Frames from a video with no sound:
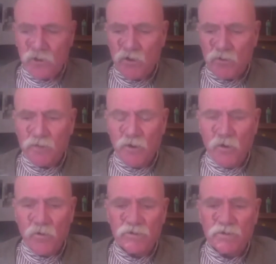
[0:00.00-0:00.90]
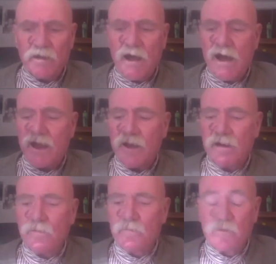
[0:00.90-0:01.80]
behold,
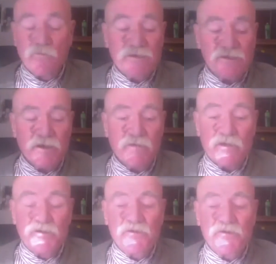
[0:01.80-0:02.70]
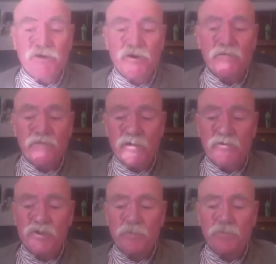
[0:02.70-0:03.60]
I received a 2-year
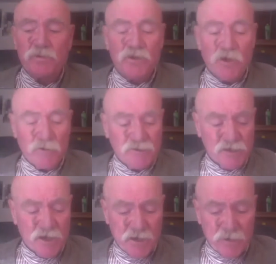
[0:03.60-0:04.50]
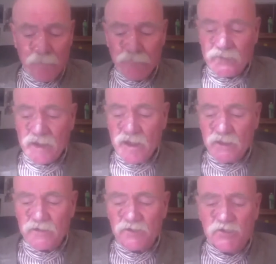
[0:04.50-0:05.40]
fellowship to go and study
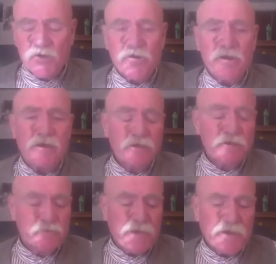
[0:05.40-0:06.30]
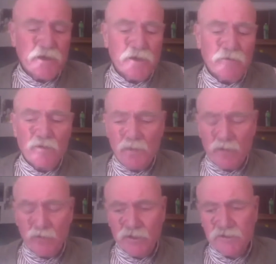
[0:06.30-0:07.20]
the Turkic-speaking
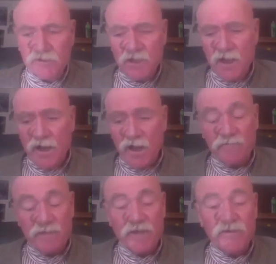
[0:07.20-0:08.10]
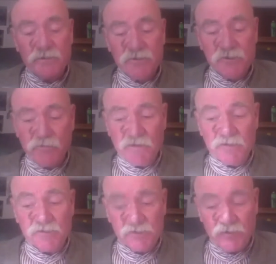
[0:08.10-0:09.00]
republics of then Soviet
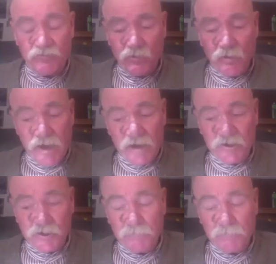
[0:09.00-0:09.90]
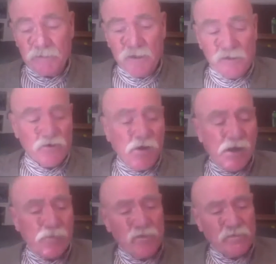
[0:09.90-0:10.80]
Central Asia. So I
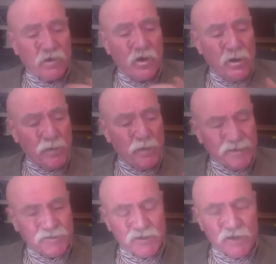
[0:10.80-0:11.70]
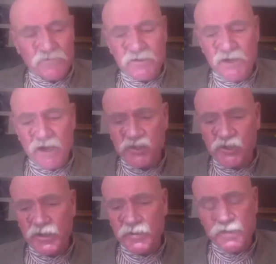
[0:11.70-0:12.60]
moved all my stuff to
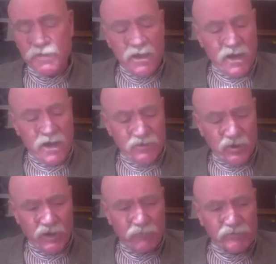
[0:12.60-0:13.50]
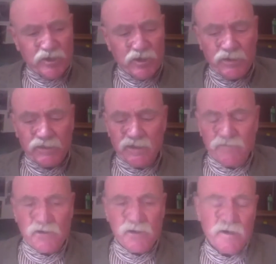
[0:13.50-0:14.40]
Tashkent. I thought I was going to be
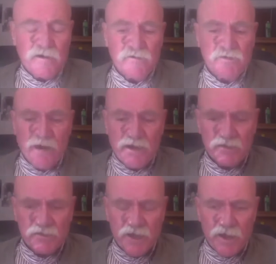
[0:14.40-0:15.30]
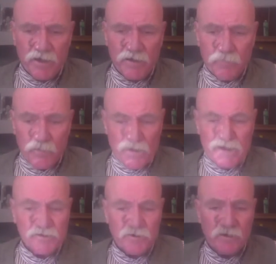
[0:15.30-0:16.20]
living in Uzbekistan, and
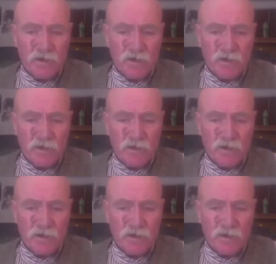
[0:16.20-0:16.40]
basically